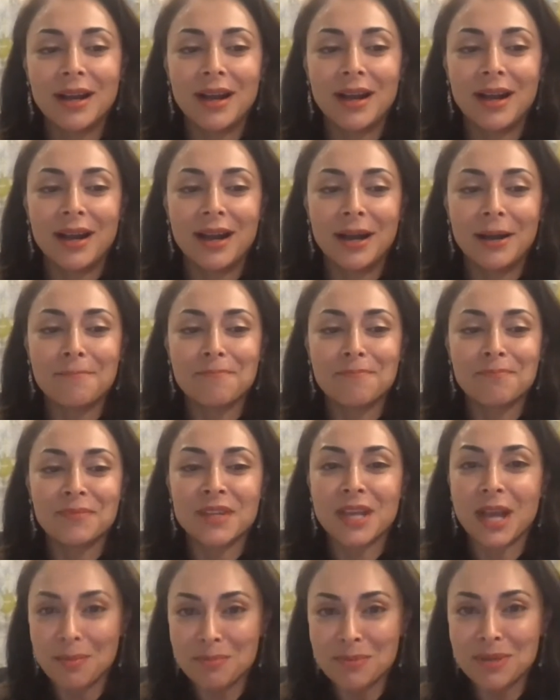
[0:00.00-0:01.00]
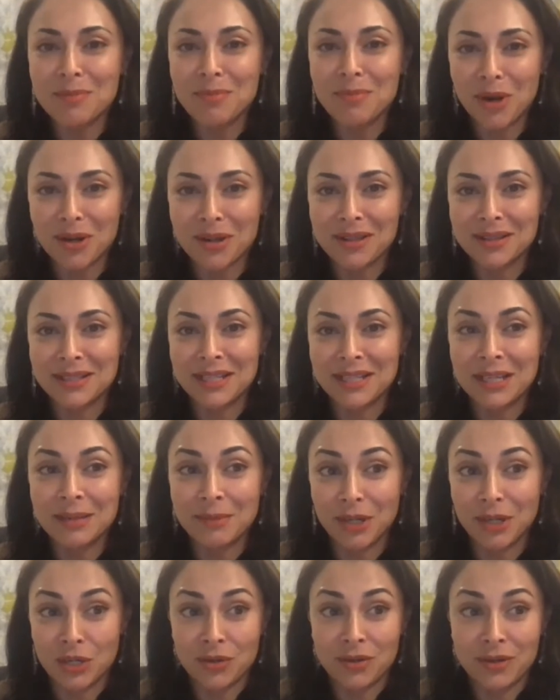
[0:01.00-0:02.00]
Um, come be a part of the team
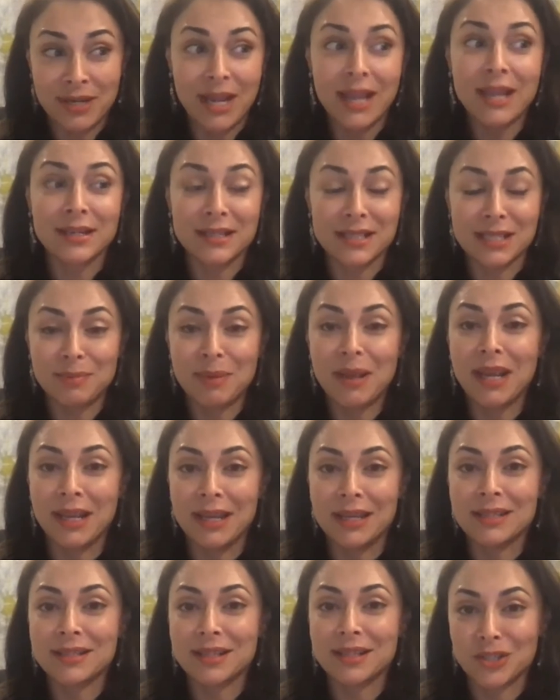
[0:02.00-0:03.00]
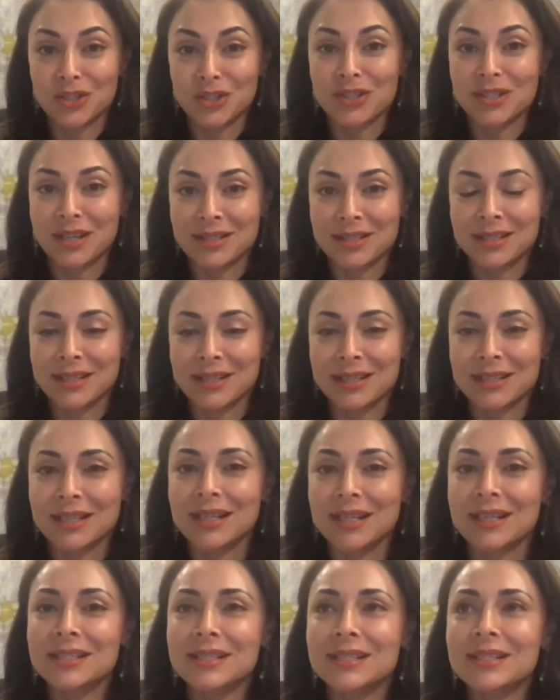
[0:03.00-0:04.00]
and create a space that just doesn't
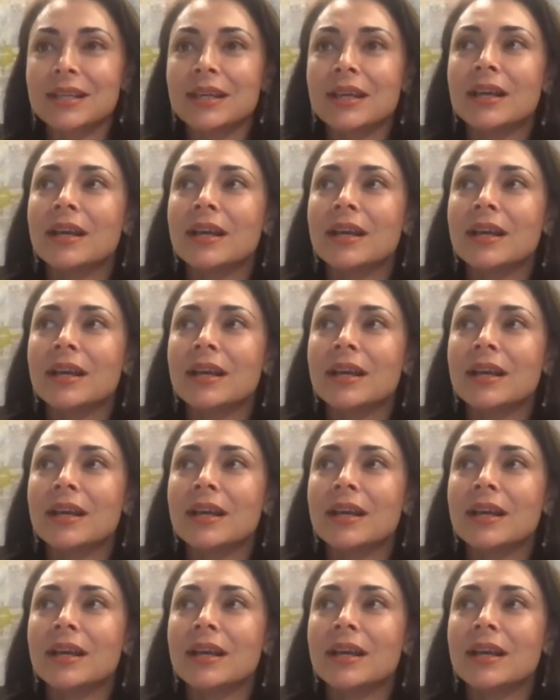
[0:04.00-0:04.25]
exist.